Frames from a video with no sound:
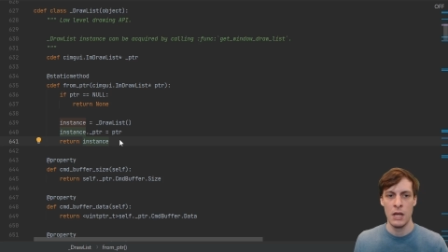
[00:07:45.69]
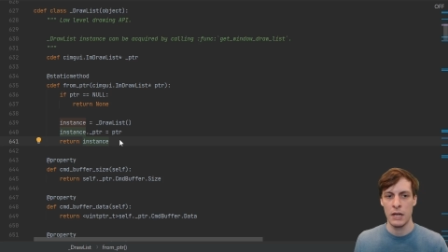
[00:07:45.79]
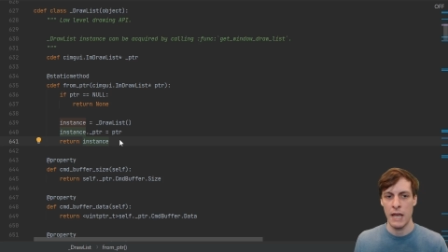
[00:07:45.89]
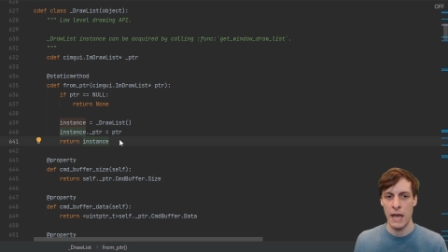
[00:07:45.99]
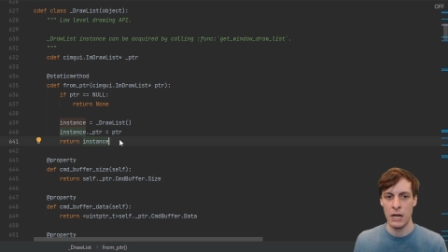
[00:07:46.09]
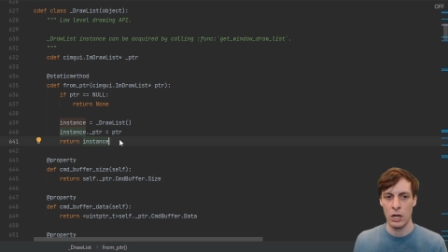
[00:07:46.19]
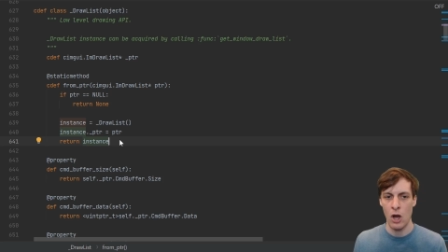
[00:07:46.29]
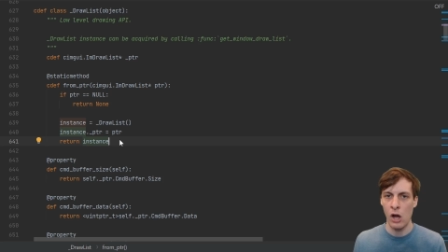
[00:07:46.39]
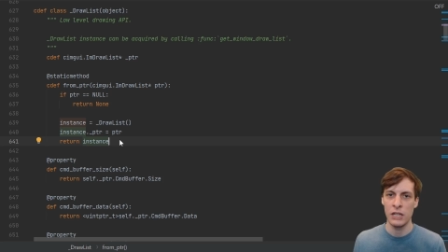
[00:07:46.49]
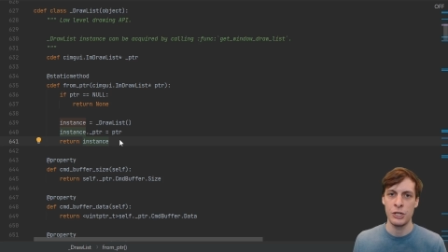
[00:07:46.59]
can
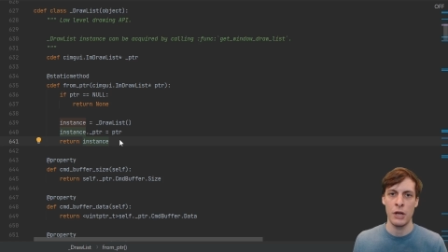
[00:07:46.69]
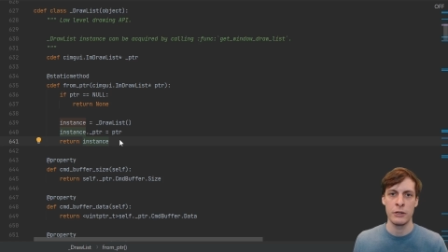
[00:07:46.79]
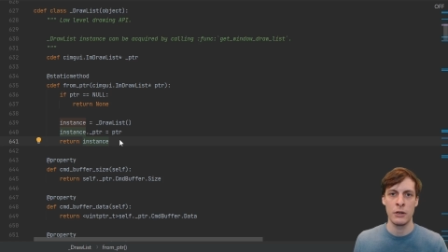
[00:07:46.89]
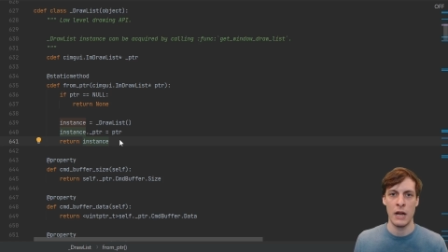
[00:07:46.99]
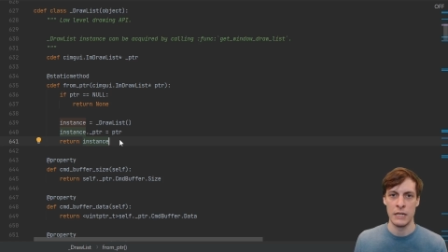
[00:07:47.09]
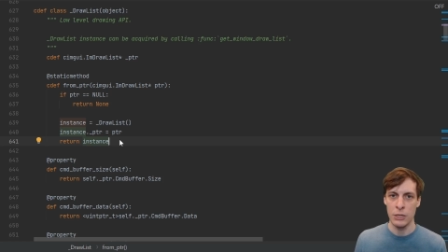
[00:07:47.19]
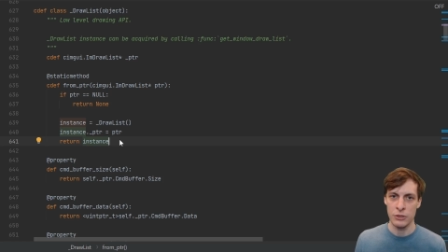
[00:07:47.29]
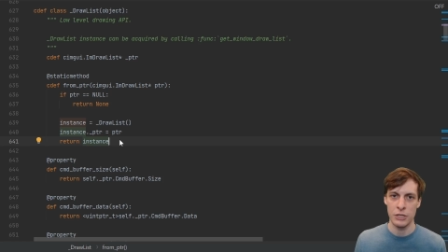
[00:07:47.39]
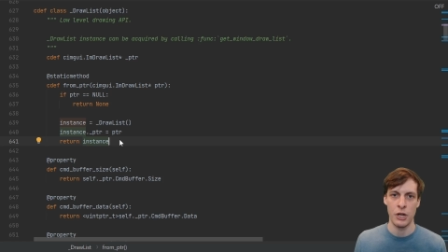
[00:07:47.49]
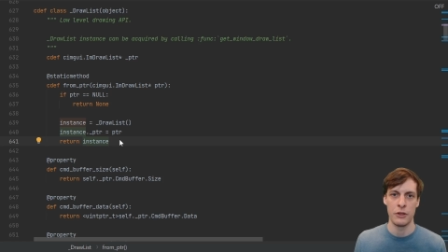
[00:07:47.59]
call each other and use
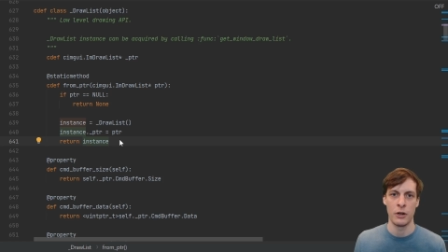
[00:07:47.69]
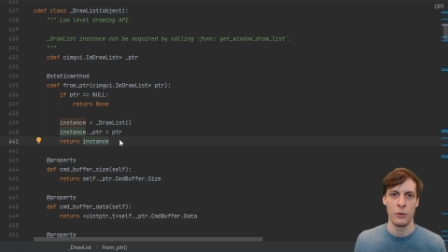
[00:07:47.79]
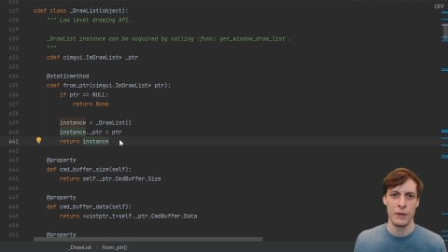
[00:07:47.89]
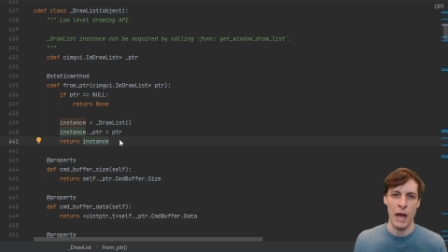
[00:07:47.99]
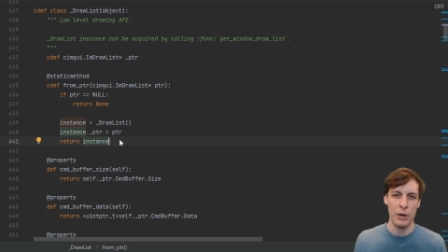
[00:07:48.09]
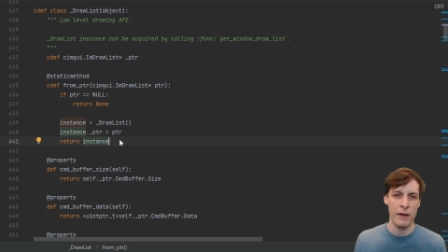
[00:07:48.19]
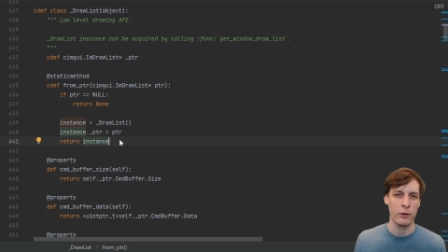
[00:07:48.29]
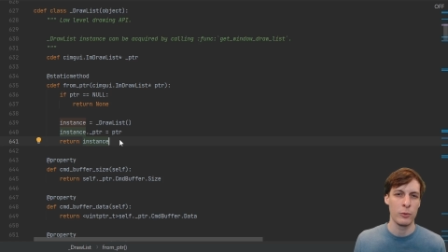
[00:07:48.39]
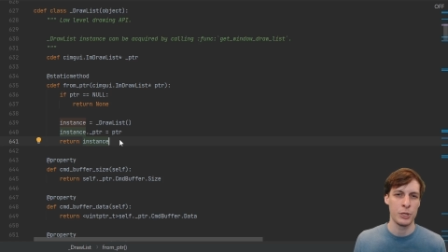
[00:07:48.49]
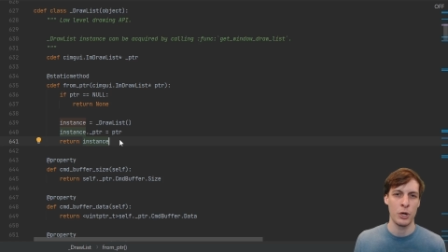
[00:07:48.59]
each other without ever
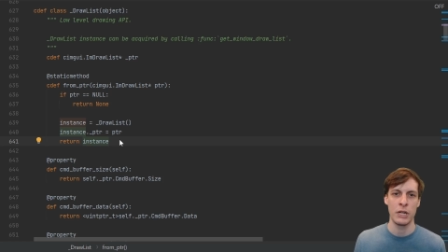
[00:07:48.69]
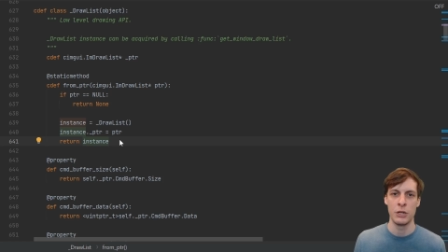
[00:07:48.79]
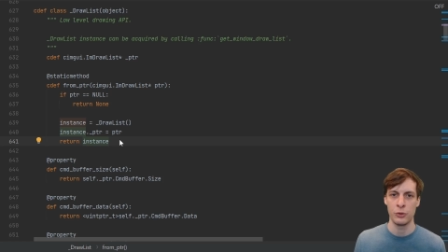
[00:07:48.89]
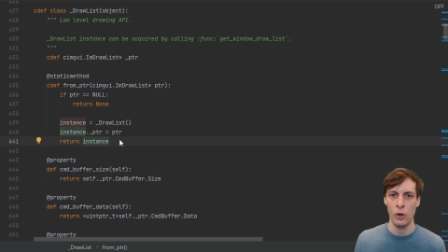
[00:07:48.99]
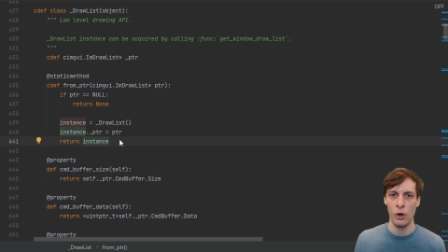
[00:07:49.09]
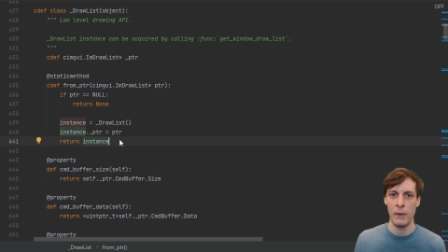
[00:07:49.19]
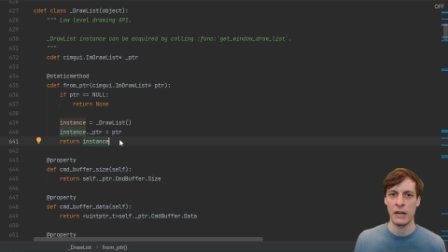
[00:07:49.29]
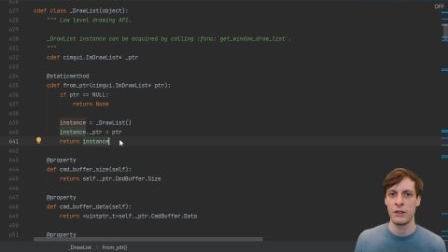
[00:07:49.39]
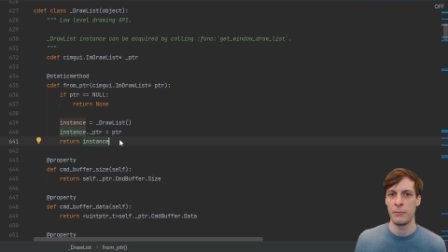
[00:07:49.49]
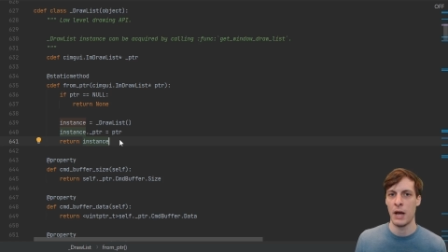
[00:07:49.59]
returning control back
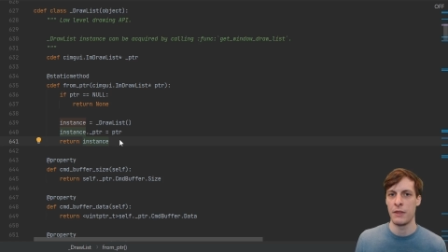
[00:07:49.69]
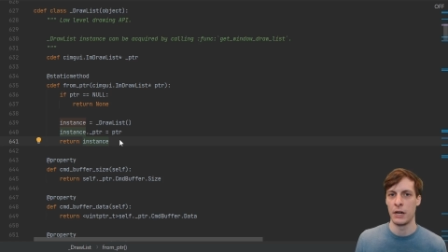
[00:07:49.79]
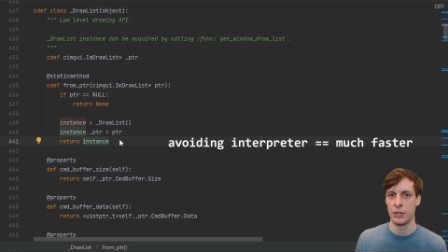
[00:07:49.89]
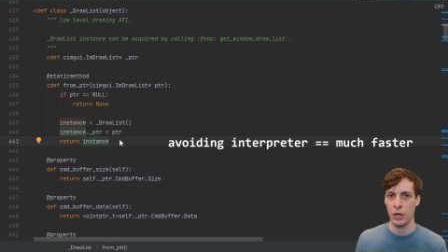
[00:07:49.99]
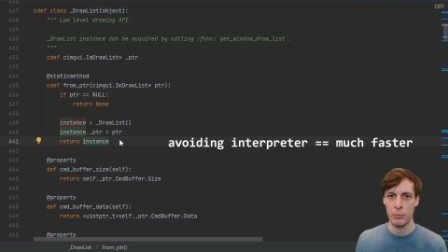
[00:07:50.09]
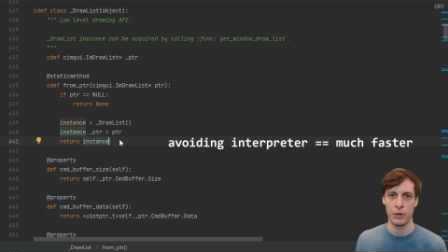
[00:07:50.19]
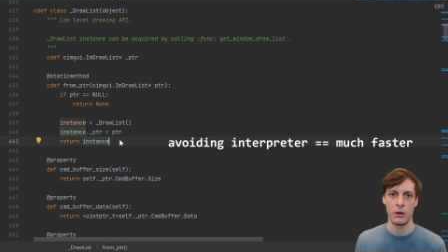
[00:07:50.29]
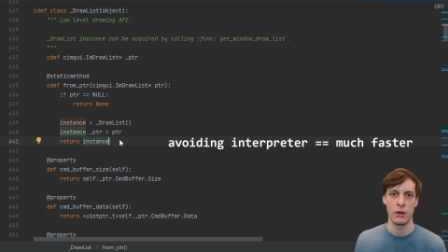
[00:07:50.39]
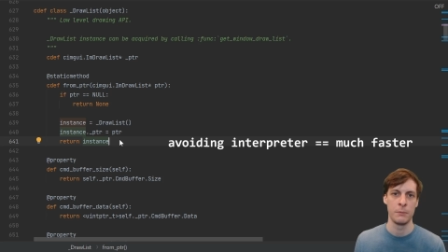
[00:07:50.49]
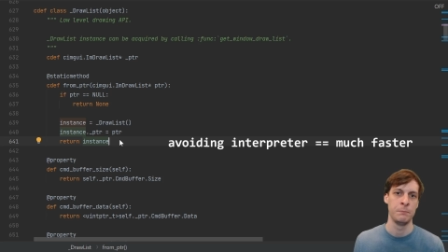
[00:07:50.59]
to the Python interpreter.